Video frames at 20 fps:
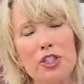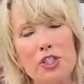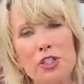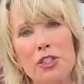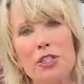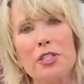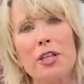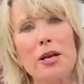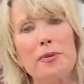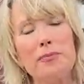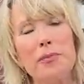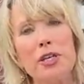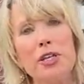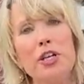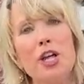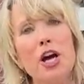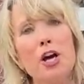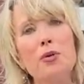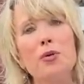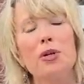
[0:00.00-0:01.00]
just let me
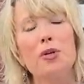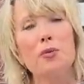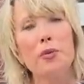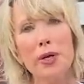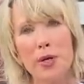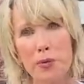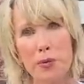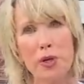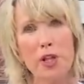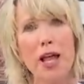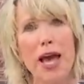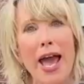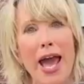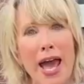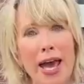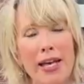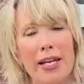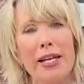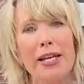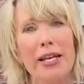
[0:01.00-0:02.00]
know and we will
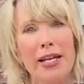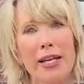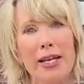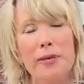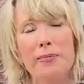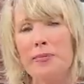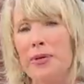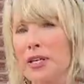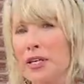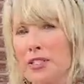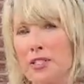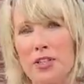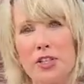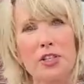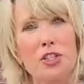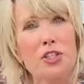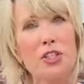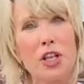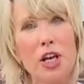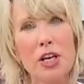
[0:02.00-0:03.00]
add it in because
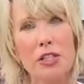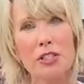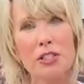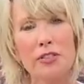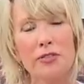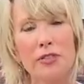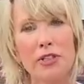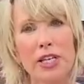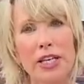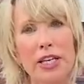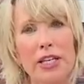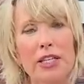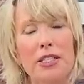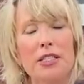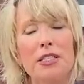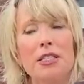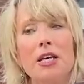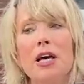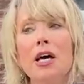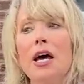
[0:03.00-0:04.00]
there's lots of
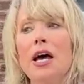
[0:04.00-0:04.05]
links.